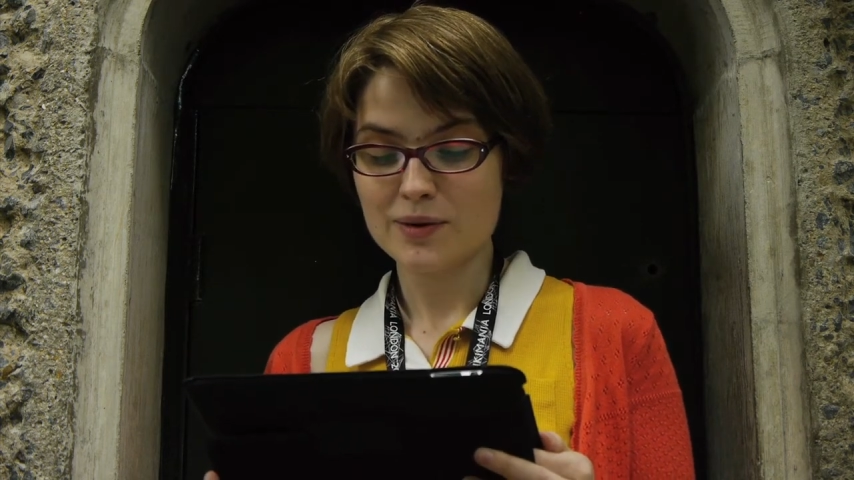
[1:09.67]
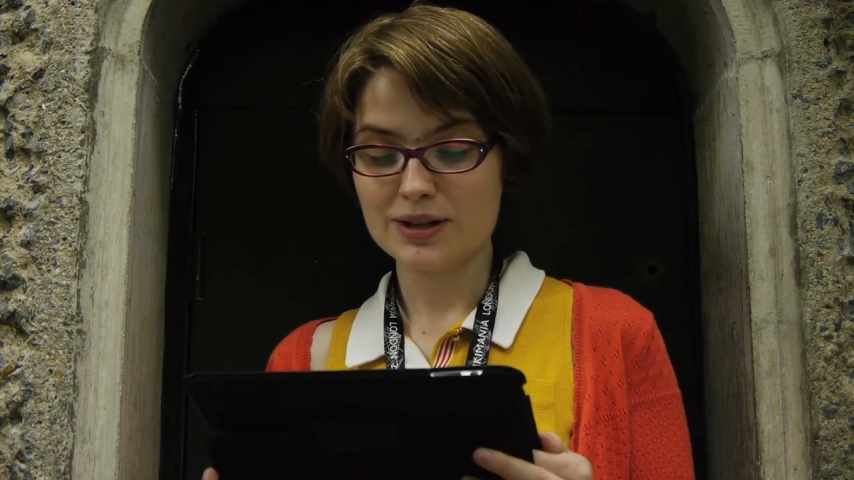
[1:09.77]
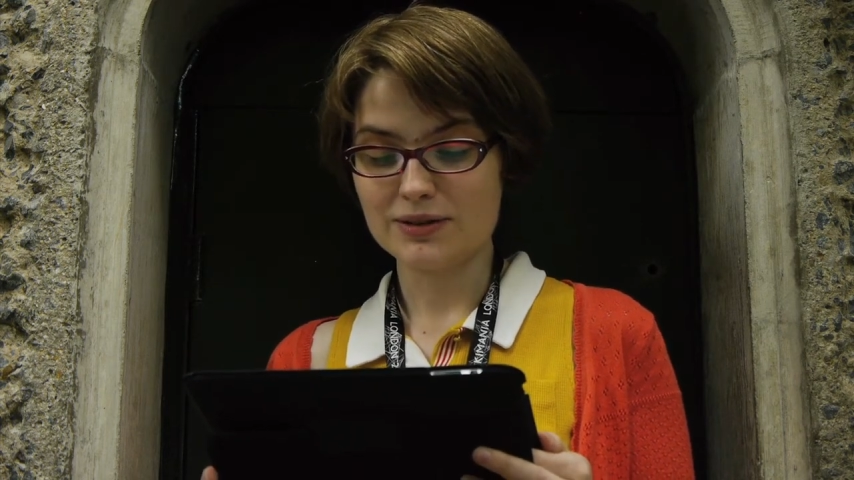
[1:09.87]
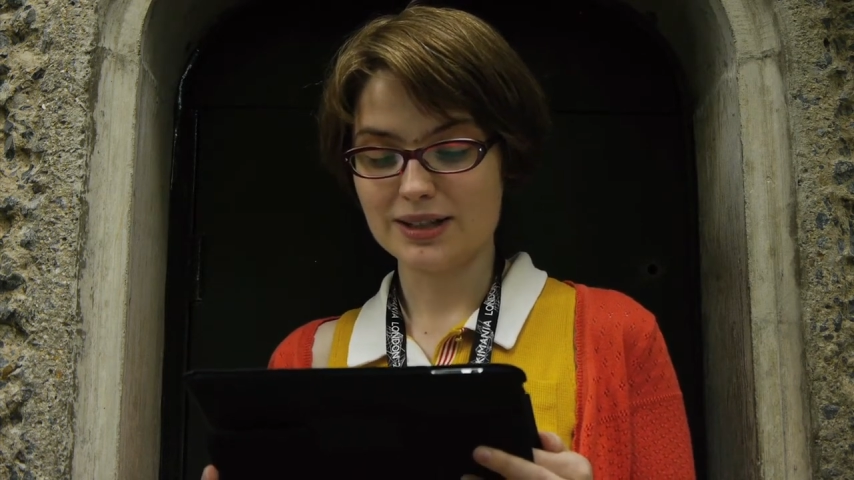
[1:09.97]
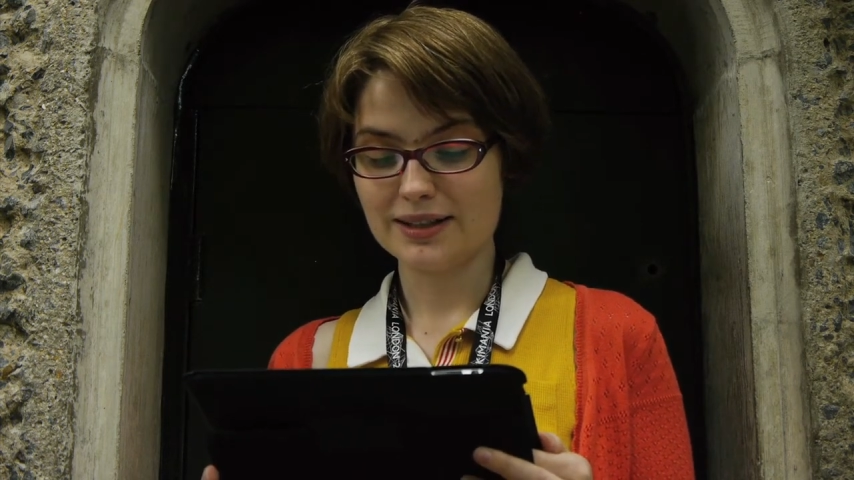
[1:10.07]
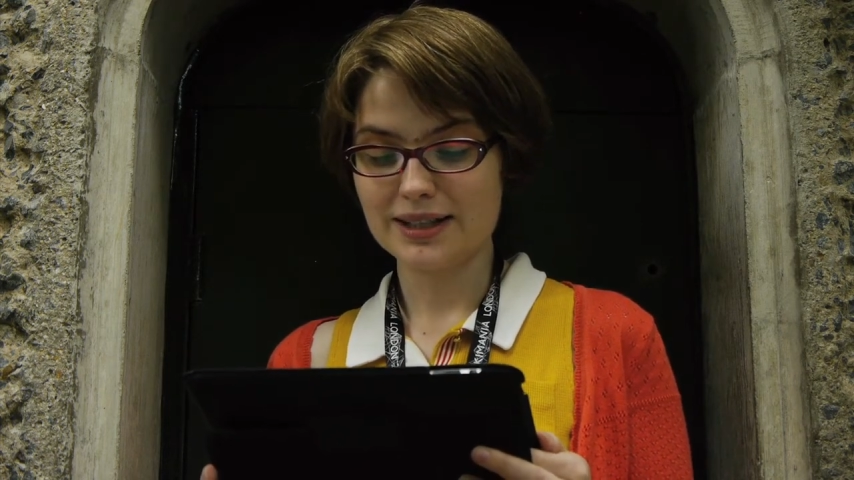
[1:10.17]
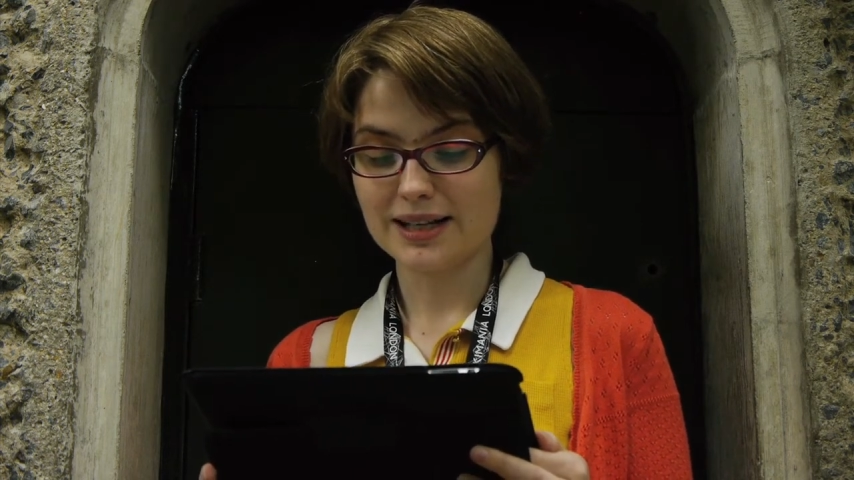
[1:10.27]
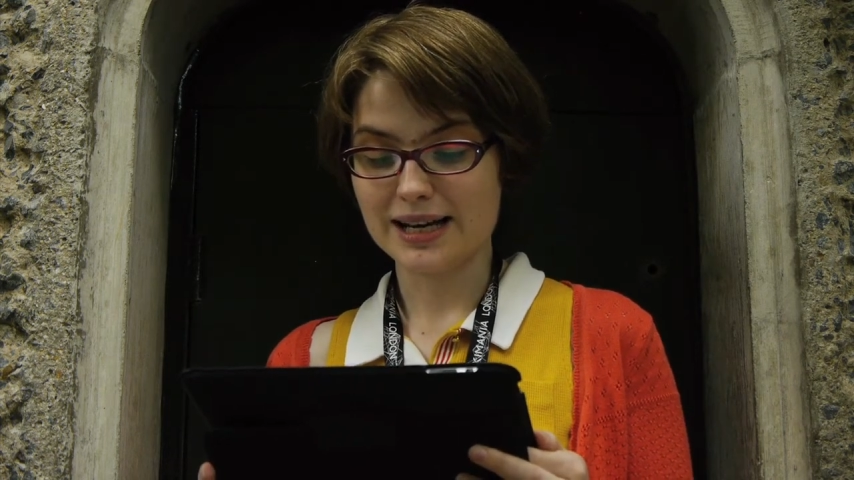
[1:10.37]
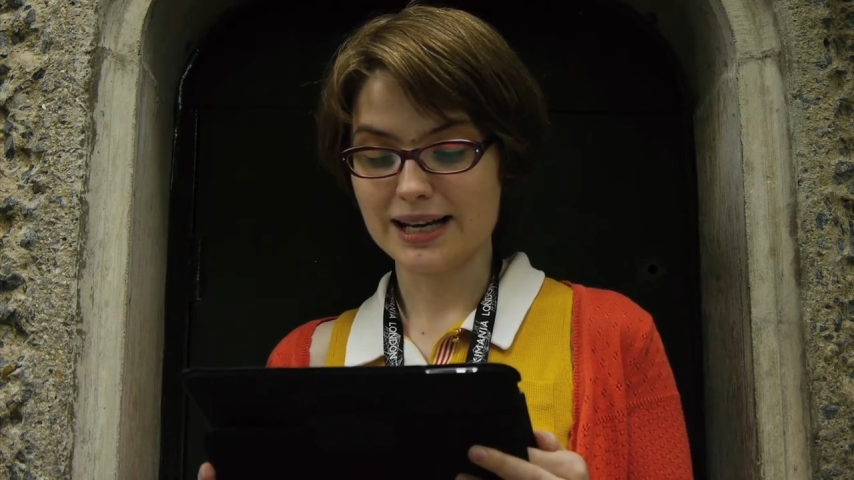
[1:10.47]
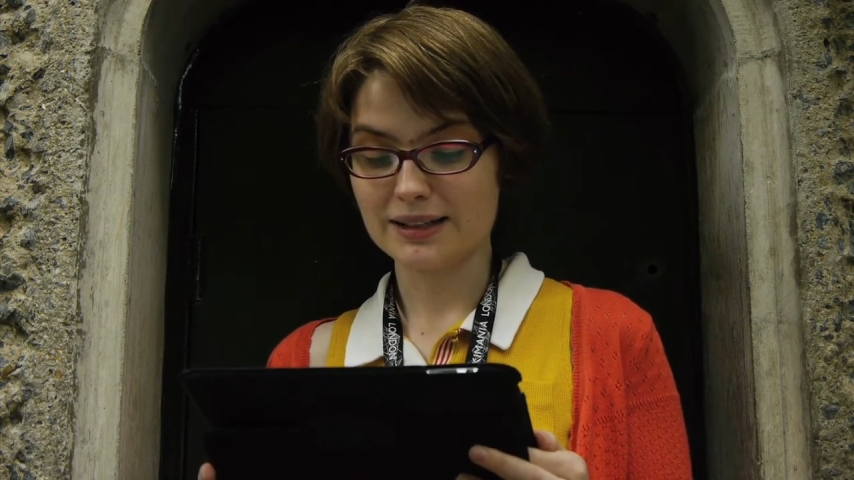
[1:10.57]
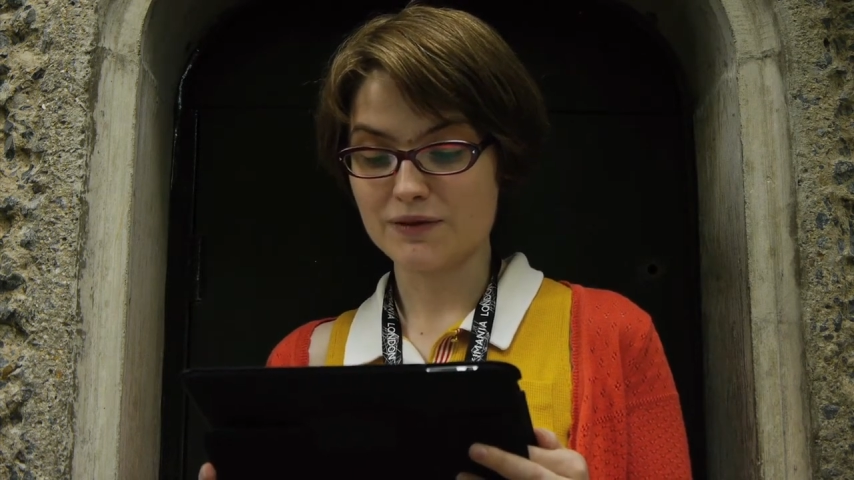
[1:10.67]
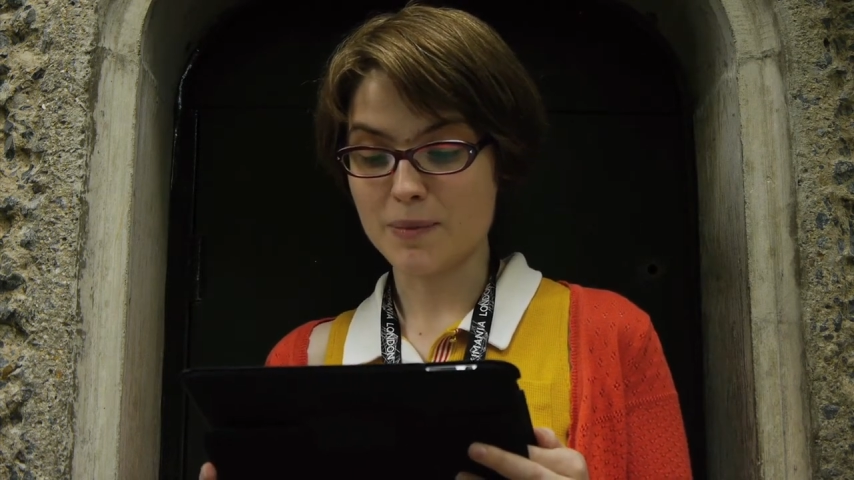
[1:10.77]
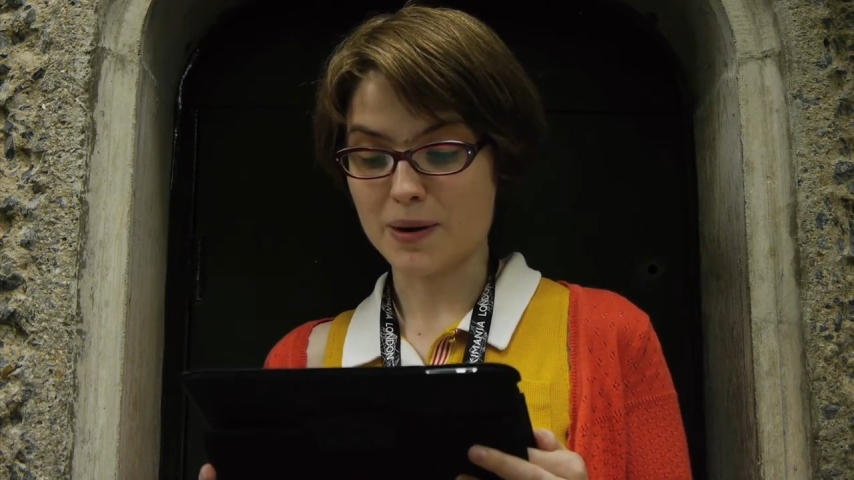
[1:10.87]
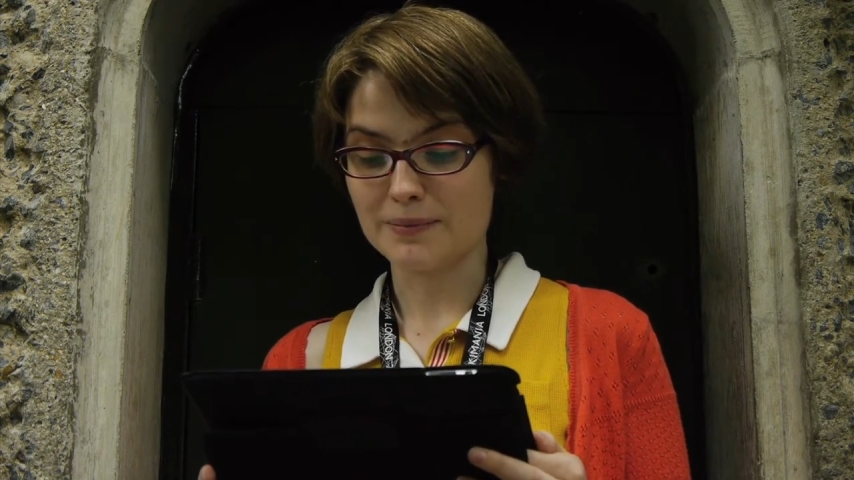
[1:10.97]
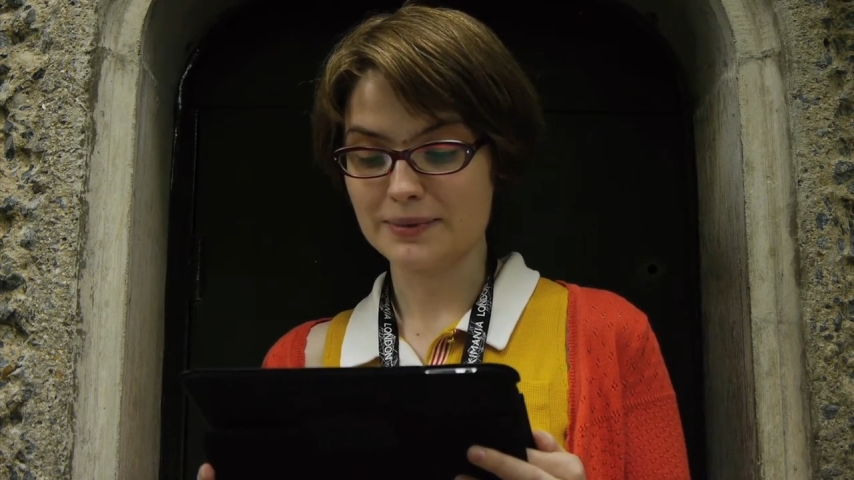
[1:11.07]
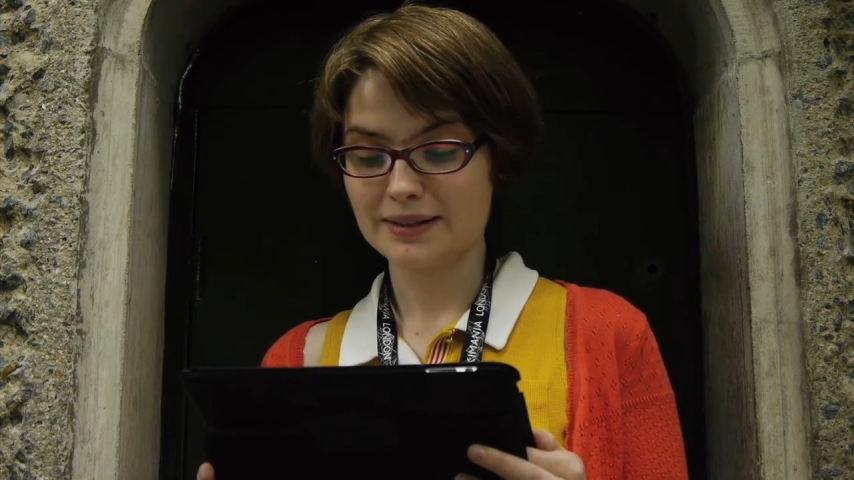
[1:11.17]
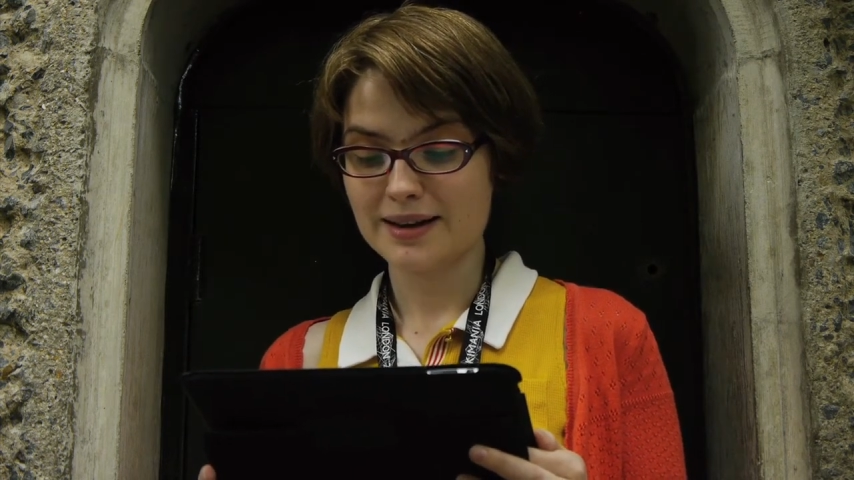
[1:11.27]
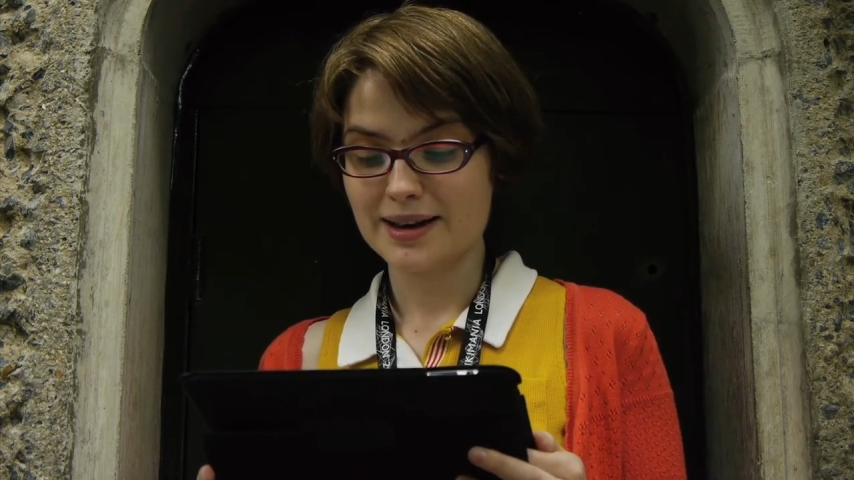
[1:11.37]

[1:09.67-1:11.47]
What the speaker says: which reduced the needs for bombs.